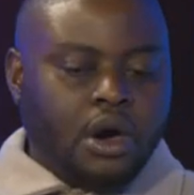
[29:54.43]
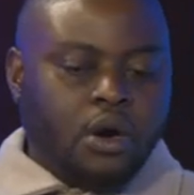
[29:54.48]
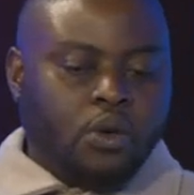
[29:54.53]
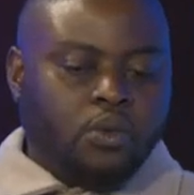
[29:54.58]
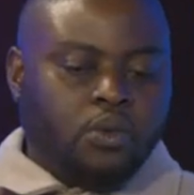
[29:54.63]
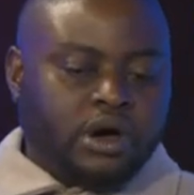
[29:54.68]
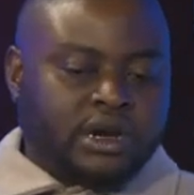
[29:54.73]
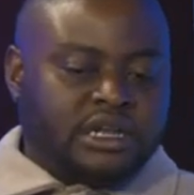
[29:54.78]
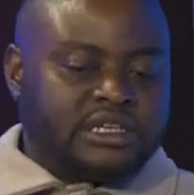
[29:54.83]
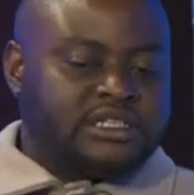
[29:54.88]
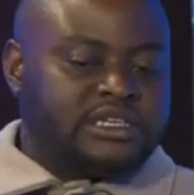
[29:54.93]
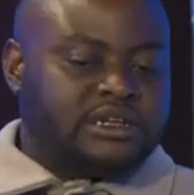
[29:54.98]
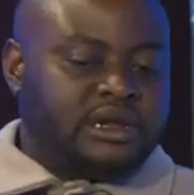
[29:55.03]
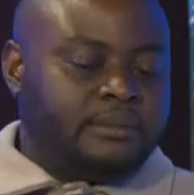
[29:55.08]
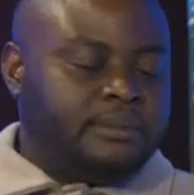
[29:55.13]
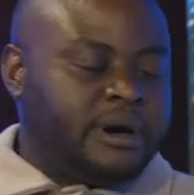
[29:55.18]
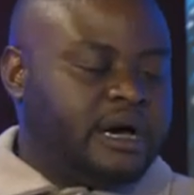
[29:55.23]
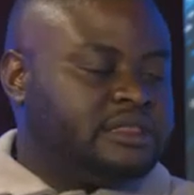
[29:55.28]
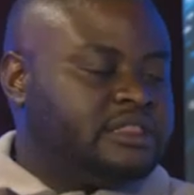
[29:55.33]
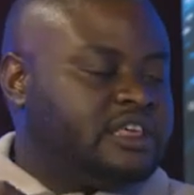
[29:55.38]
what is it
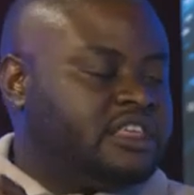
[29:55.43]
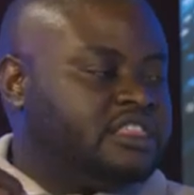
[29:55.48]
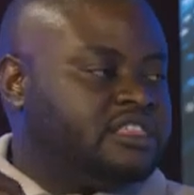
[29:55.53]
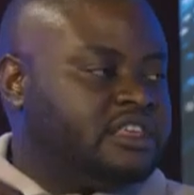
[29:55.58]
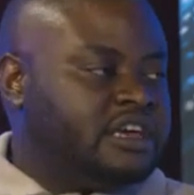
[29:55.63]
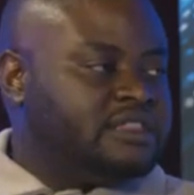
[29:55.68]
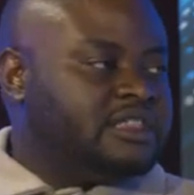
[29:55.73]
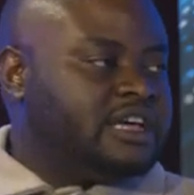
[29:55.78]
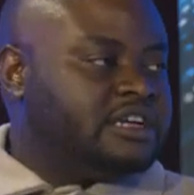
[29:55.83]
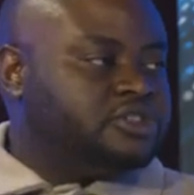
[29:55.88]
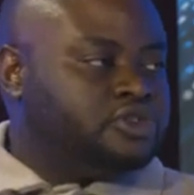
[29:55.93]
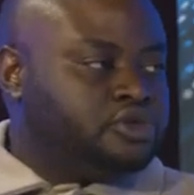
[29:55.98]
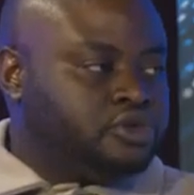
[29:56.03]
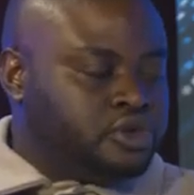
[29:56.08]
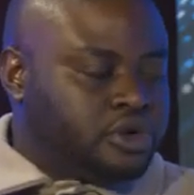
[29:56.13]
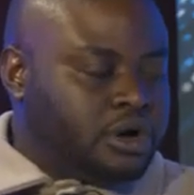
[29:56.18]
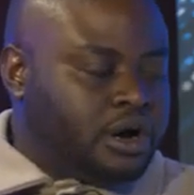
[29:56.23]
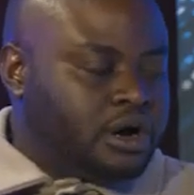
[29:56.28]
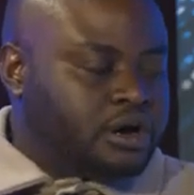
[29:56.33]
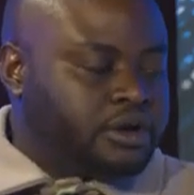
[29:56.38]
about the thing that
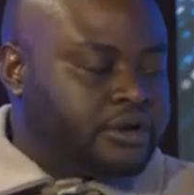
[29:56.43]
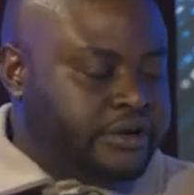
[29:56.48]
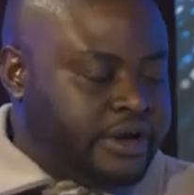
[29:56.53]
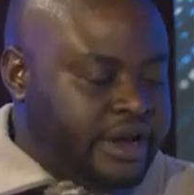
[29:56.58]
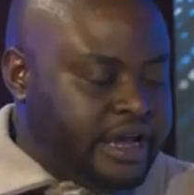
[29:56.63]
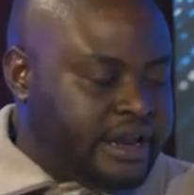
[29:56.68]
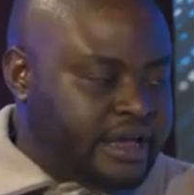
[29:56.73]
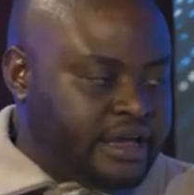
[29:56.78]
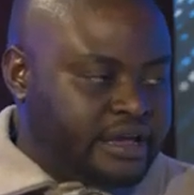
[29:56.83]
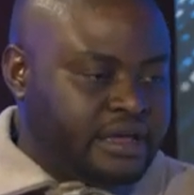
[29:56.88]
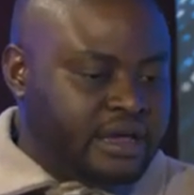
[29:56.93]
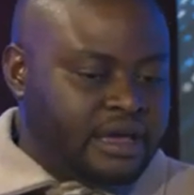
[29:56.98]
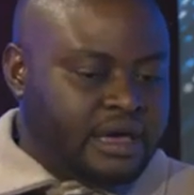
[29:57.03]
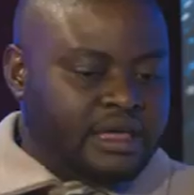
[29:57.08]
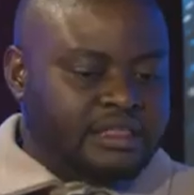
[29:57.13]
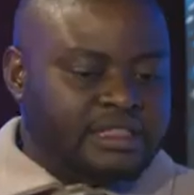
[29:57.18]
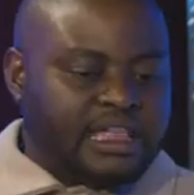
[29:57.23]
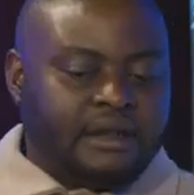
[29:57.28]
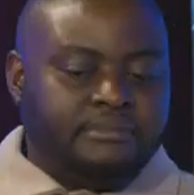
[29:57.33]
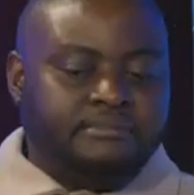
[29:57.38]
you are creating
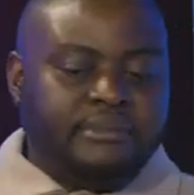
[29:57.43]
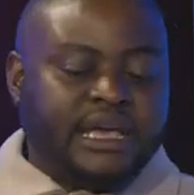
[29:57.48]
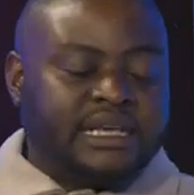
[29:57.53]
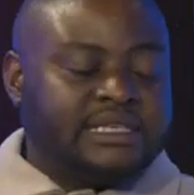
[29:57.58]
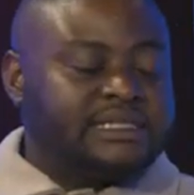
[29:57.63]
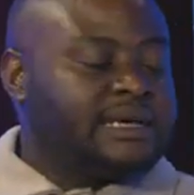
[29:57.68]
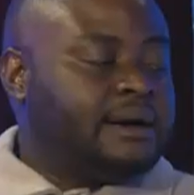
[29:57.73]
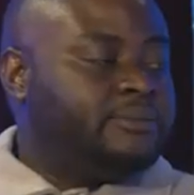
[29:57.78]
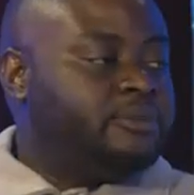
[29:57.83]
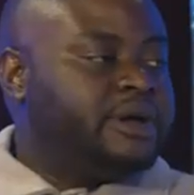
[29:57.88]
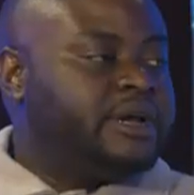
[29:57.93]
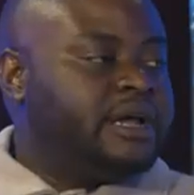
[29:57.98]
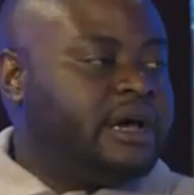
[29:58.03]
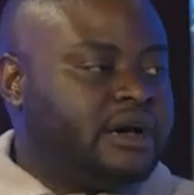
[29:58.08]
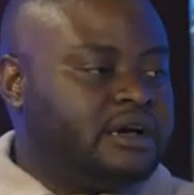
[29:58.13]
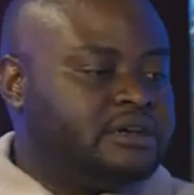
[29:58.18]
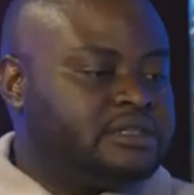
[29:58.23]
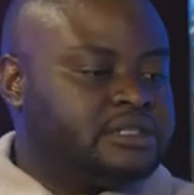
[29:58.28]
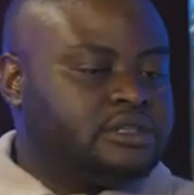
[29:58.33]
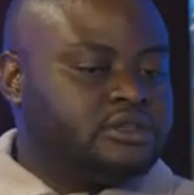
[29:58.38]
that makes someone
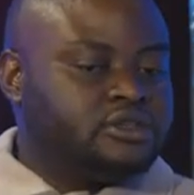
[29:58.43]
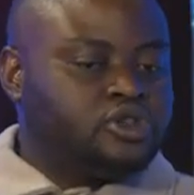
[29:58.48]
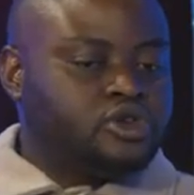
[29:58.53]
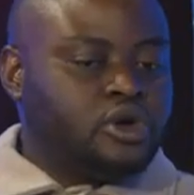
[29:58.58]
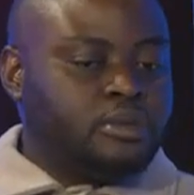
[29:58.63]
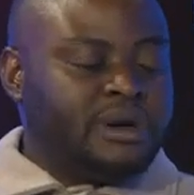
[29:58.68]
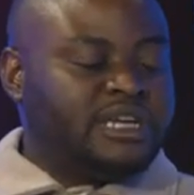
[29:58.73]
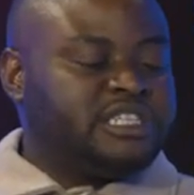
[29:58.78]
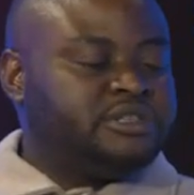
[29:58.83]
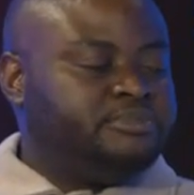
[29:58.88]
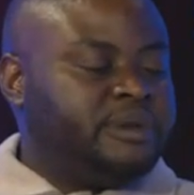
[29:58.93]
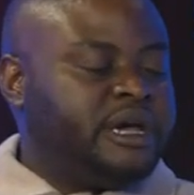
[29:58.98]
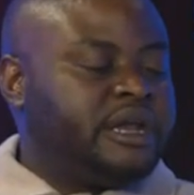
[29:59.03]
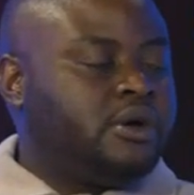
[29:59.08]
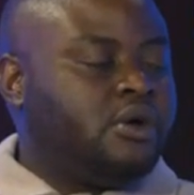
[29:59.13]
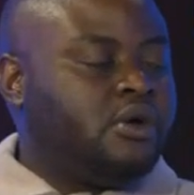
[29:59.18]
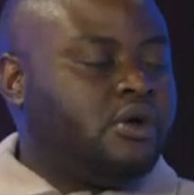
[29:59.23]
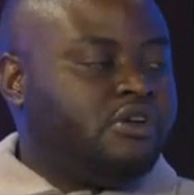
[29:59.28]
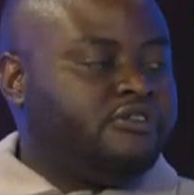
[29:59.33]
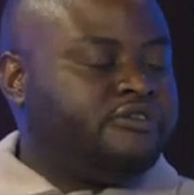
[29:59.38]
else so much better
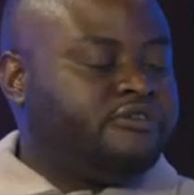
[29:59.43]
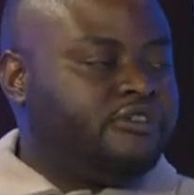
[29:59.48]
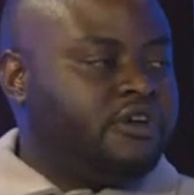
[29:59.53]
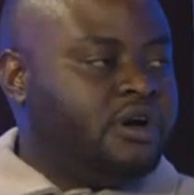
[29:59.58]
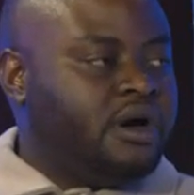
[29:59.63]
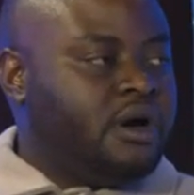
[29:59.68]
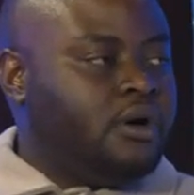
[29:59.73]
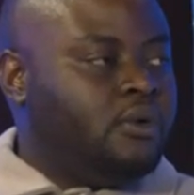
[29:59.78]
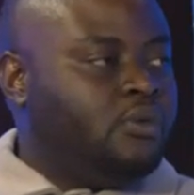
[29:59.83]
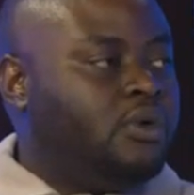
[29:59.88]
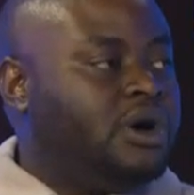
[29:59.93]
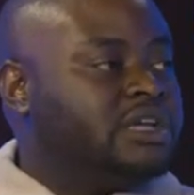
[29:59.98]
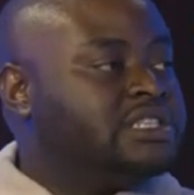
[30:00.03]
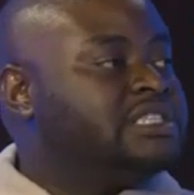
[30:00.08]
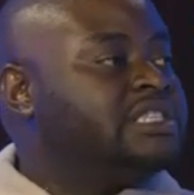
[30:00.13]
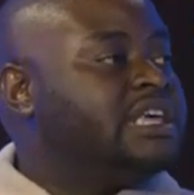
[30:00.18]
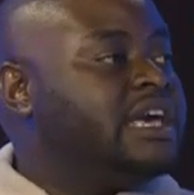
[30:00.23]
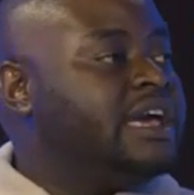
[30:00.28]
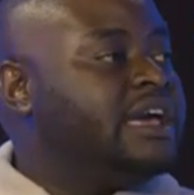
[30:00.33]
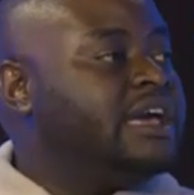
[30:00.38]
off once
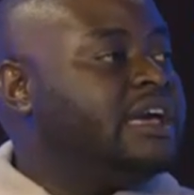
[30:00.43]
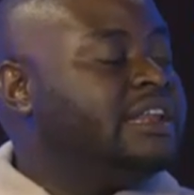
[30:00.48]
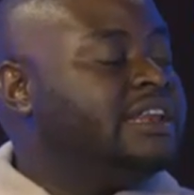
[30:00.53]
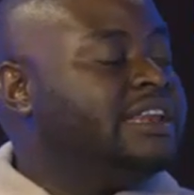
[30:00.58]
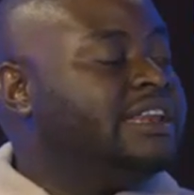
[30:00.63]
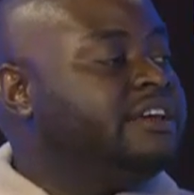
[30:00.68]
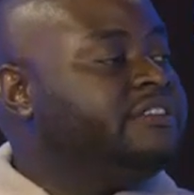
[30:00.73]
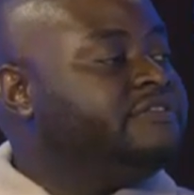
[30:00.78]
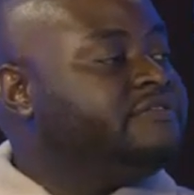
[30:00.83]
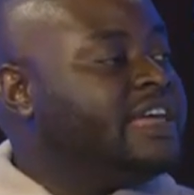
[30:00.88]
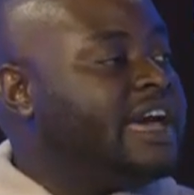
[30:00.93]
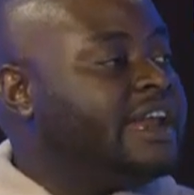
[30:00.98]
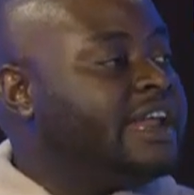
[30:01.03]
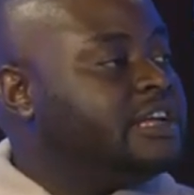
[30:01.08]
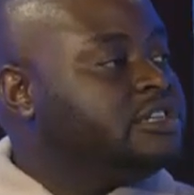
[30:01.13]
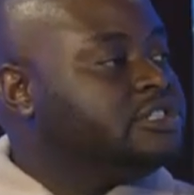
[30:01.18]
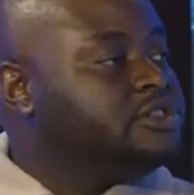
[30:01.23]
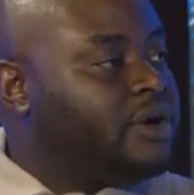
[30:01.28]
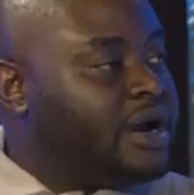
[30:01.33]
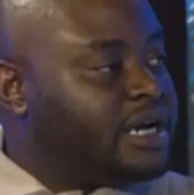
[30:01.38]
they leave that
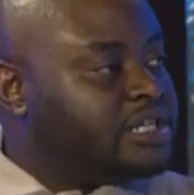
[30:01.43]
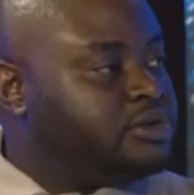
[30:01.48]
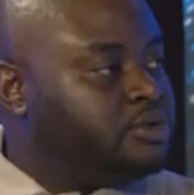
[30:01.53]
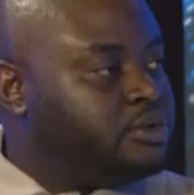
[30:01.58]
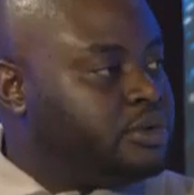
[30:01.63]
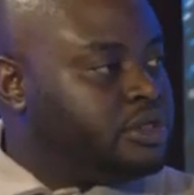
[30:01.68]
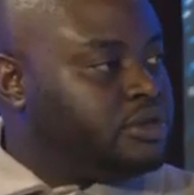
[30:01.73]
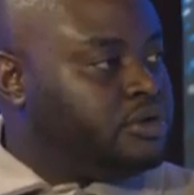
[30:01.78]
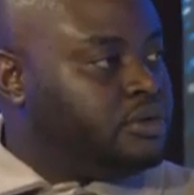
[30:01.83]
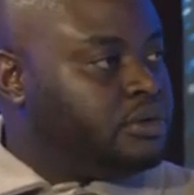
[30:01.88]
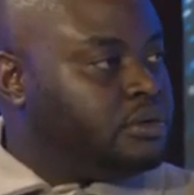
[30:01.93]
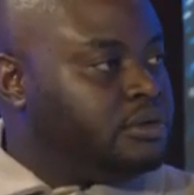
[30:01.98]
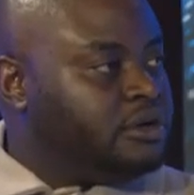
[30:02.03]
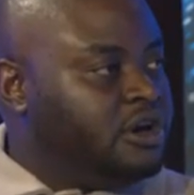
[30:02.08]
interaction with you?